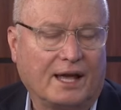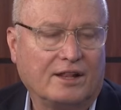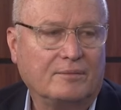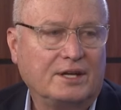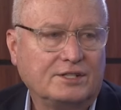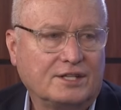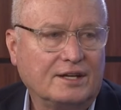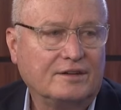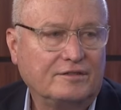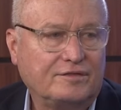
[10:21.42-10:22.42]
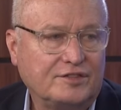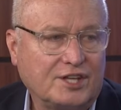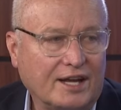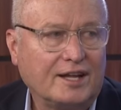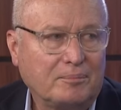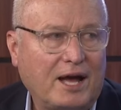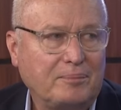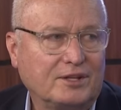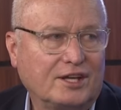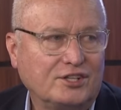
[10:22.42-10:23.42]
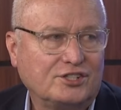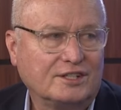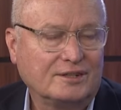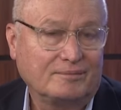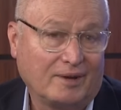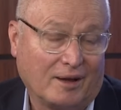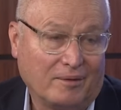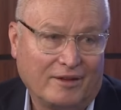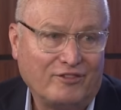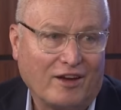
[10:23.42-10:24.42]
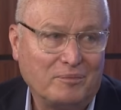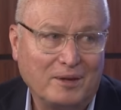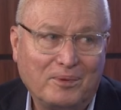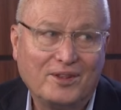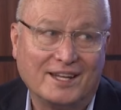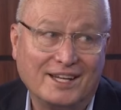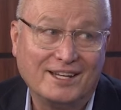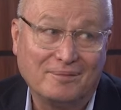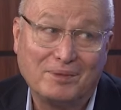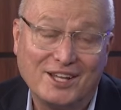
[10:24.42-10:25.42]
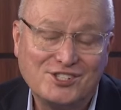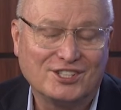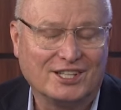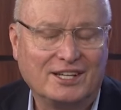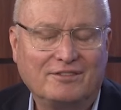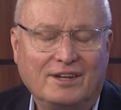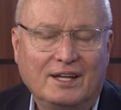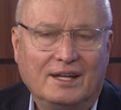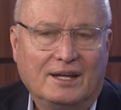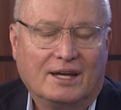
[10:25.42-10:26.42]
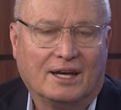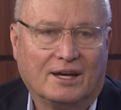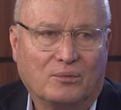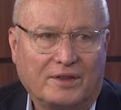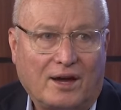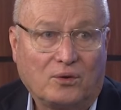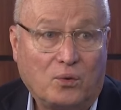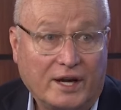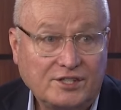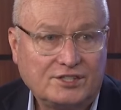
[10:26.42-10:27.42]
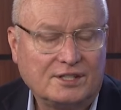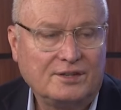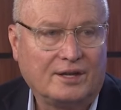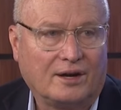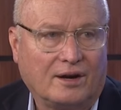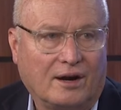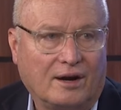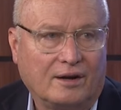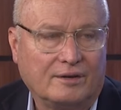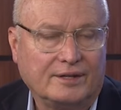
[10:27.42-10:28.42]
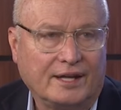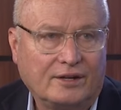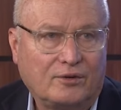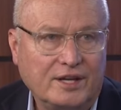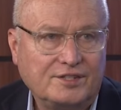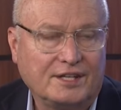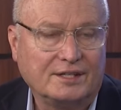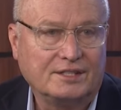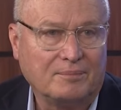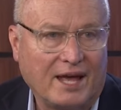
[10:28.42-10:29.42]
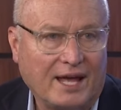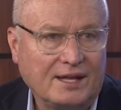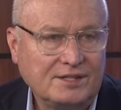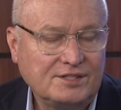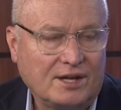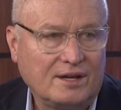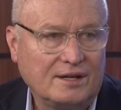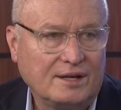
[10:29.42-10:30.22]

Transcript: element of studying population. If you have people, they need a place to live. Without question, there are increasing demands on